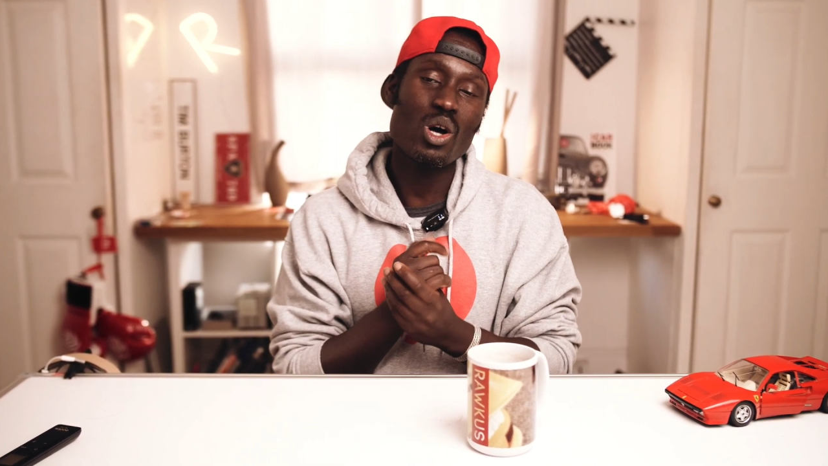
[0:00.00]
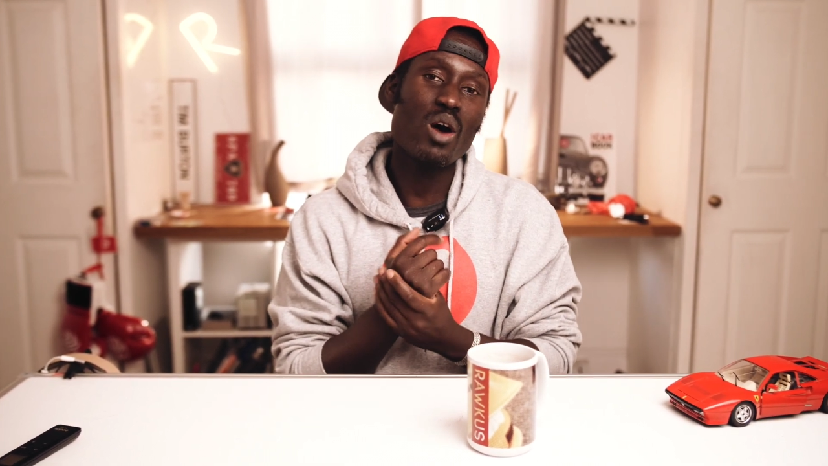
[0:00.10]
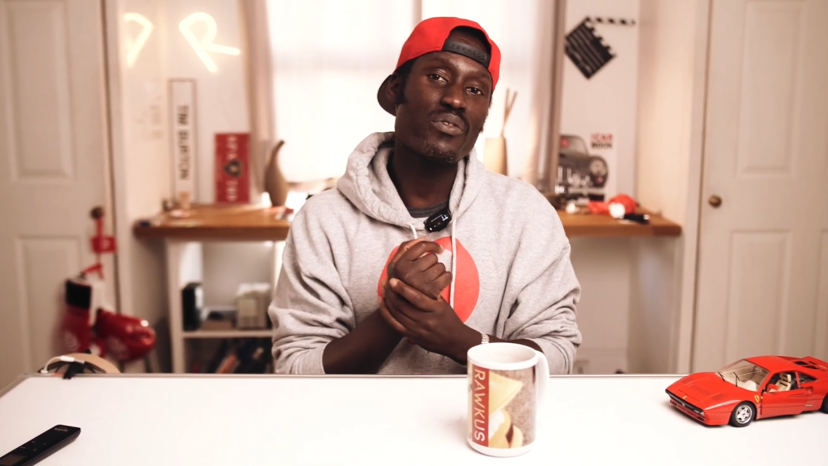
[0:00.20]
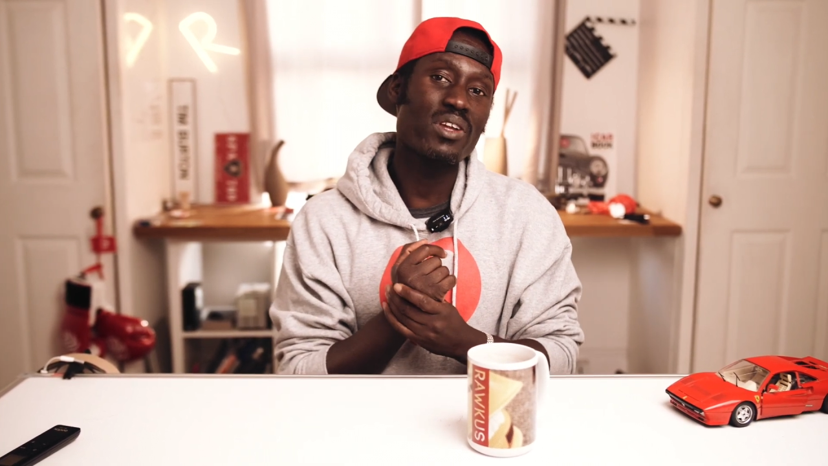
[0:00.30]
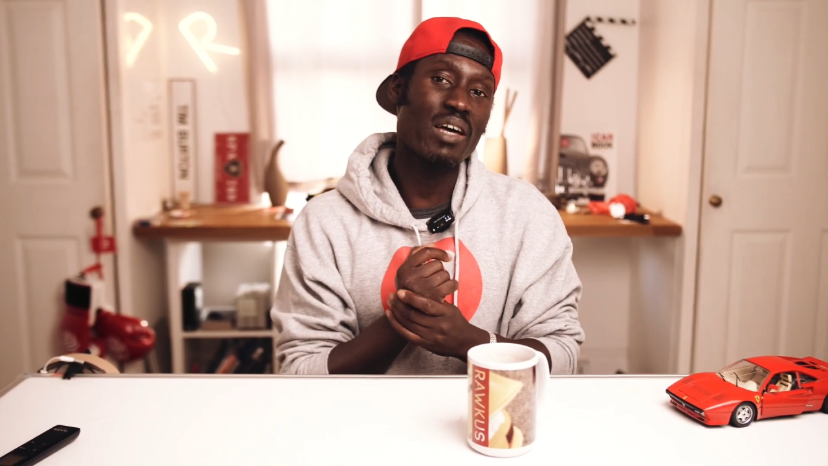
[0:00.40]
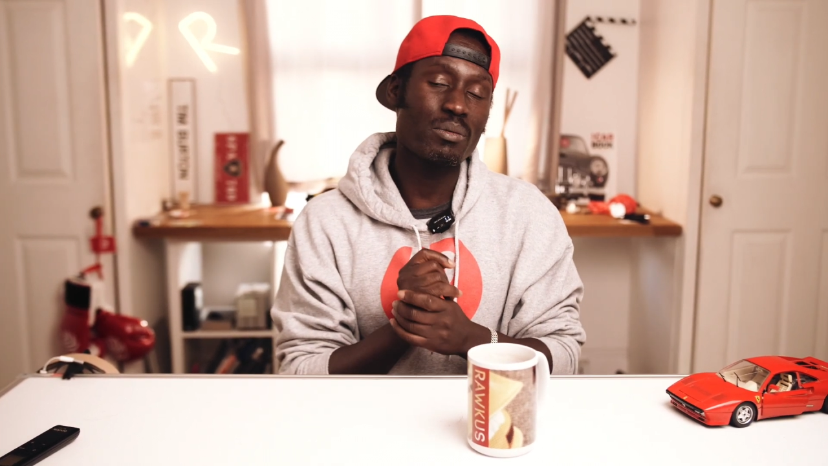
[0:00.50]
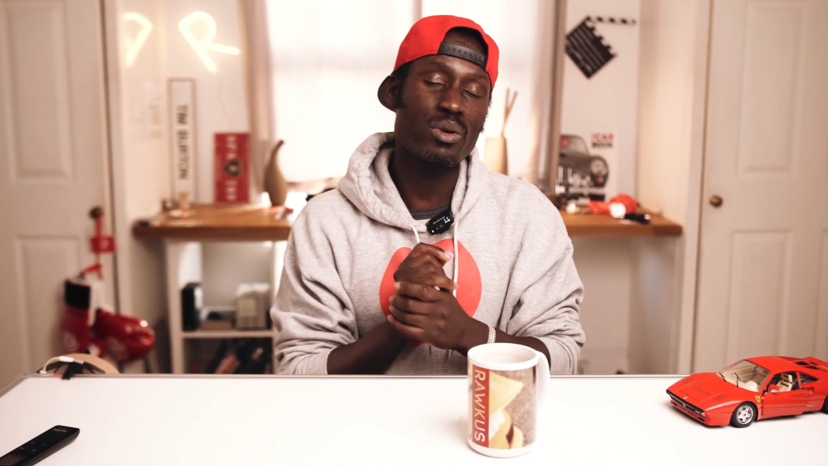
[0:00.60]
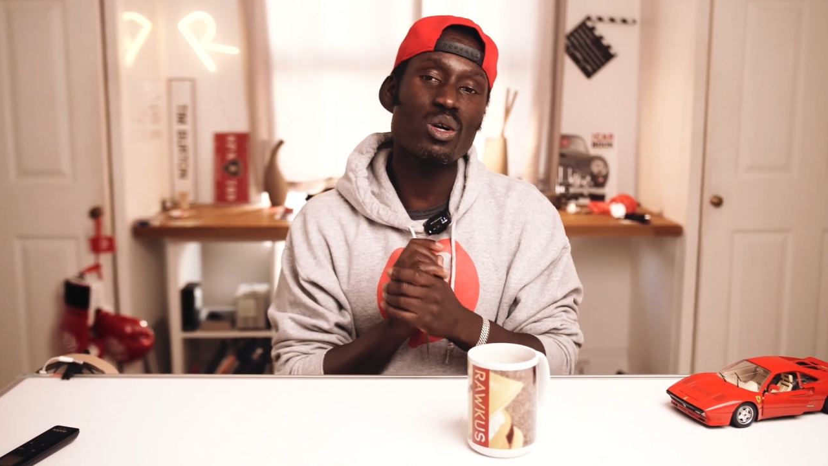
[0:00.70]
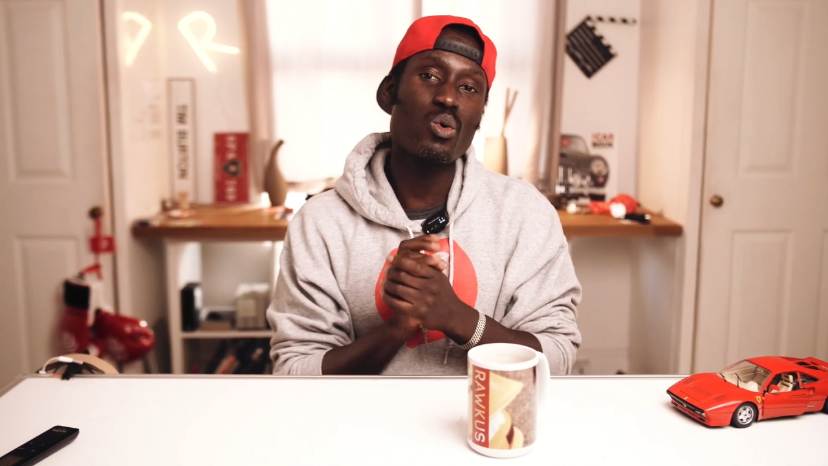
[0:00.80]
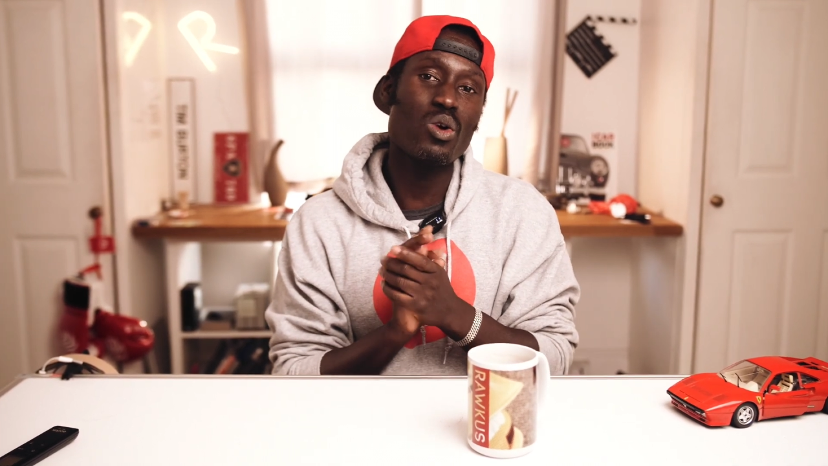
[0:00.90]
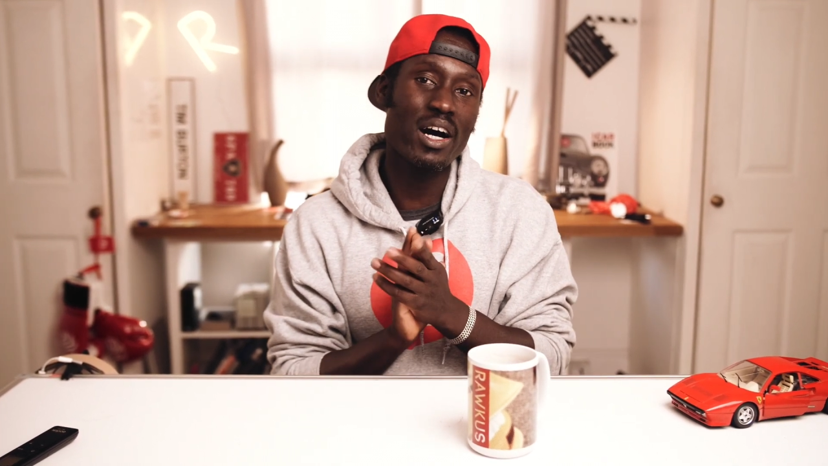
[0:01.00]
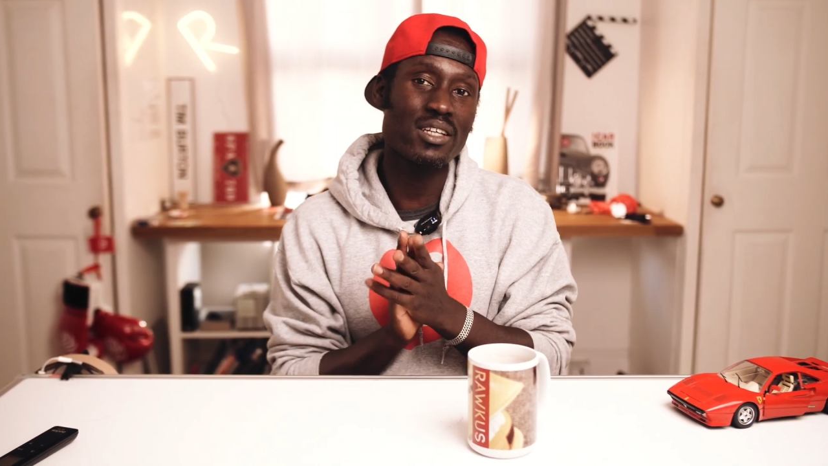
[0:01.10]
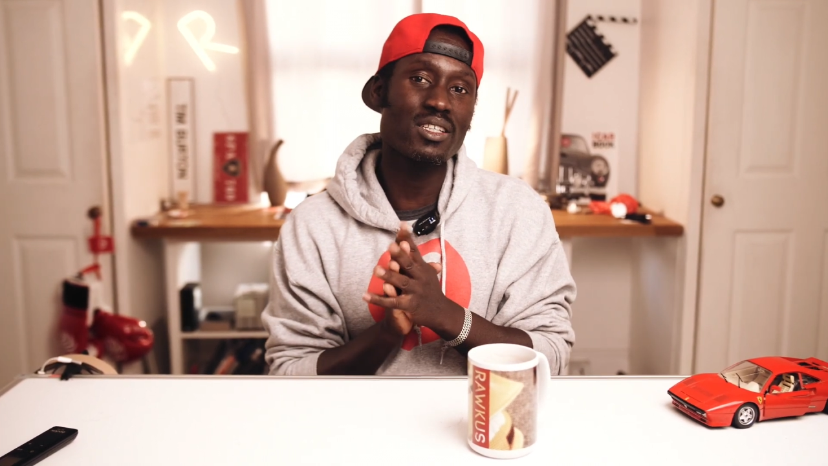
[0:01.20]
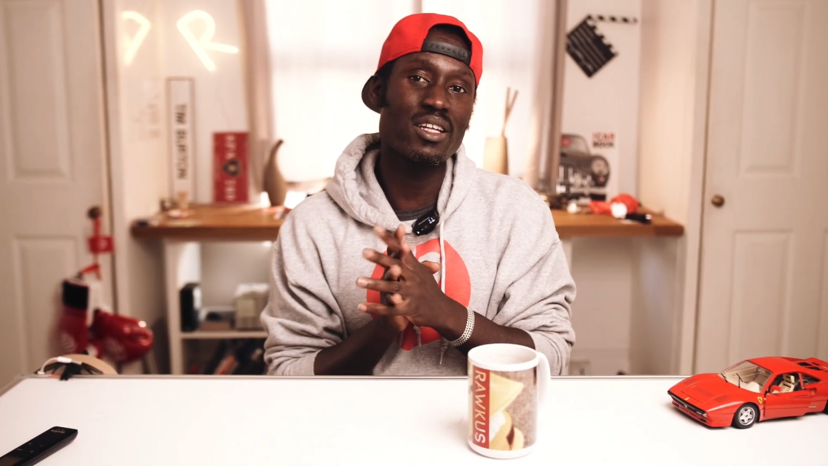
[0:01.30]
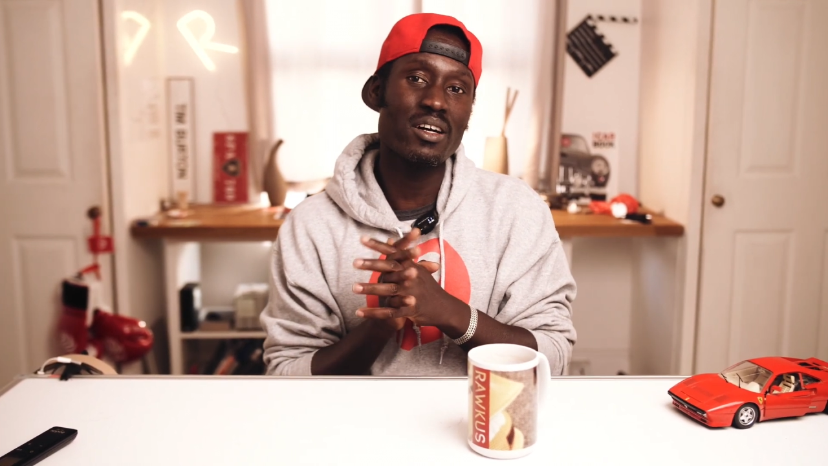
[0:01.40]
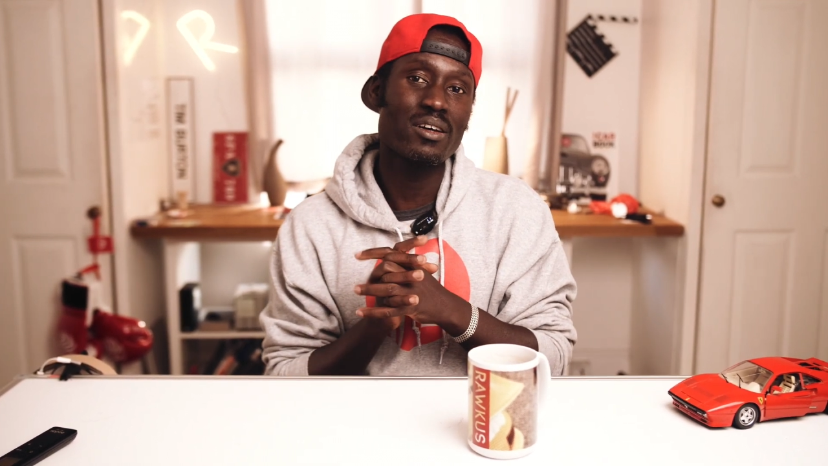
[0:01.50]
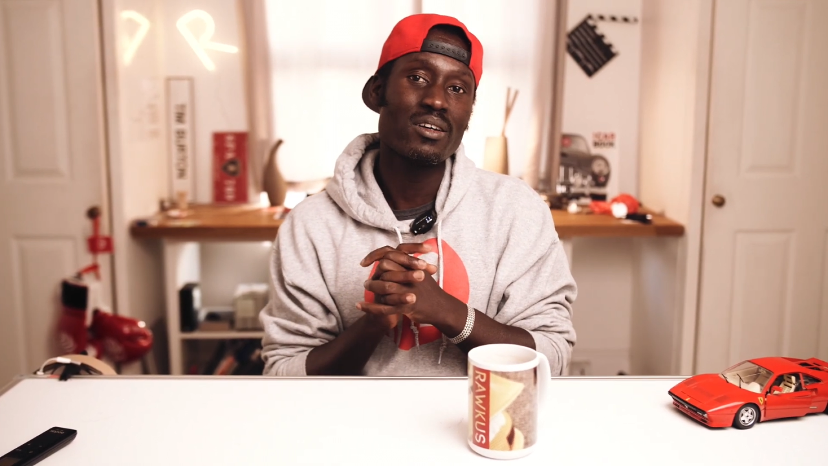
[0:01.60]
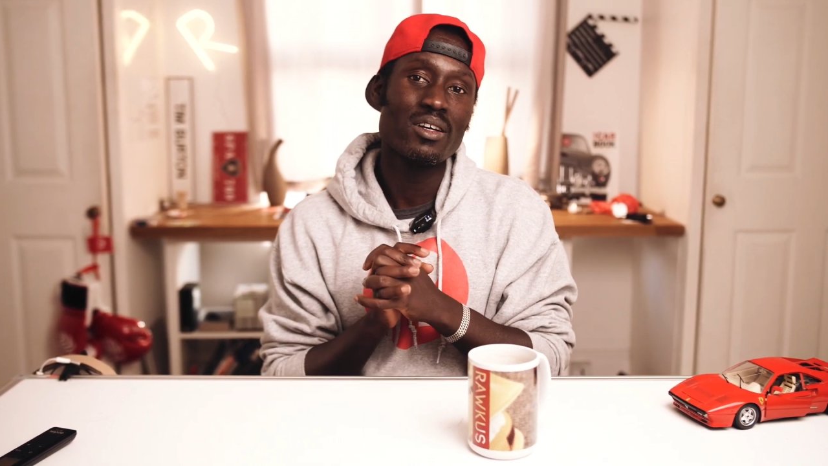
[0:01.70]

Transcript: often there's some pretty cool cars in there.